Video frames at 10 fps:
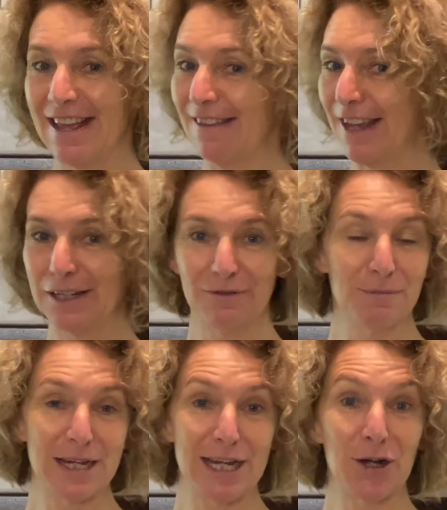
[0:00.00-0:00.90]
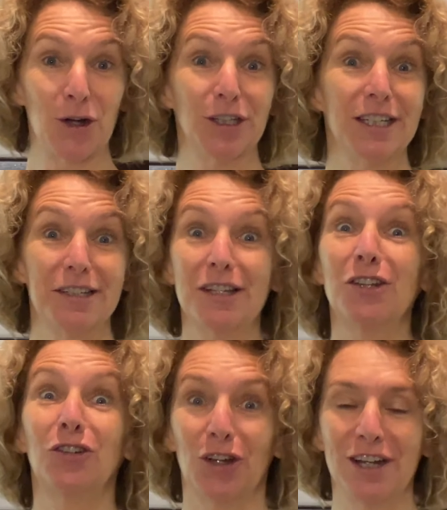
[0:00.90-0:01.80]
Thanks for being on this
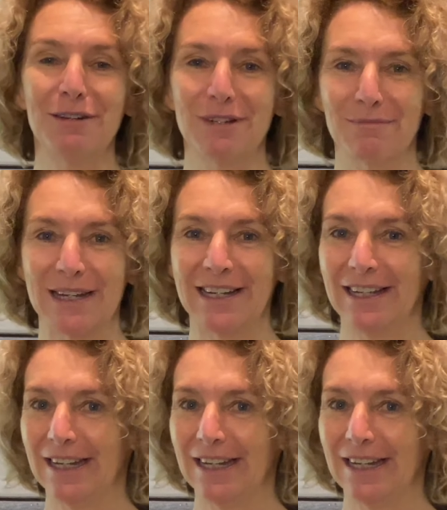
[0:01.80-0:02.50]
journey with me.